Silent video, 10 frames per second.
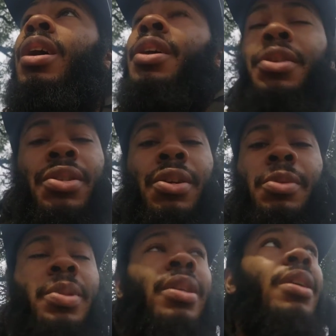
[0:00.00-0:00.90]
other
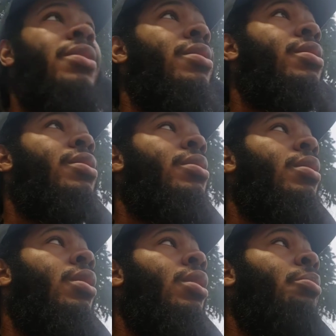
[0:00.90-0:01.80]
circumstances,
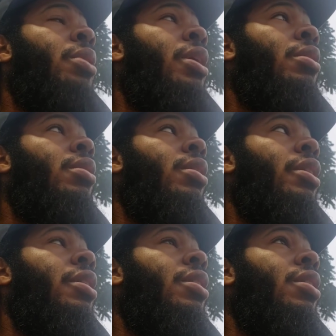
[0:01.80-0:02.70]
but
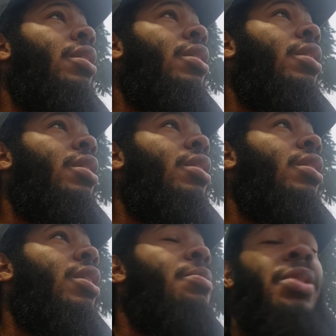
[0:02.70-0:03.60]

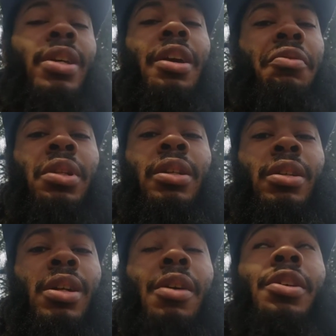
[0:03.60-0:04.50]
MTA really,
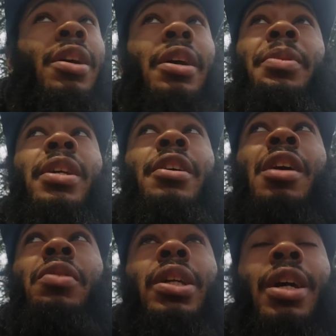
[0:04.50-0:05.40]
y'all, MTA,
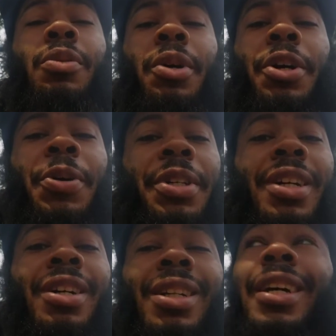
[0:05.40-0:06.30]
y'all really got to work on
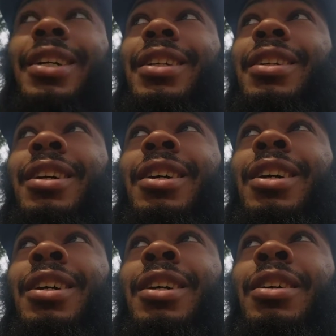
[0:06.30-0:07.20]
y'all, like,
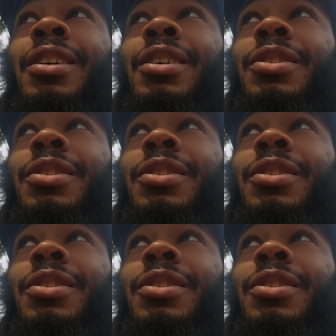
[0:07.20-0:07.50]
y'all, uh,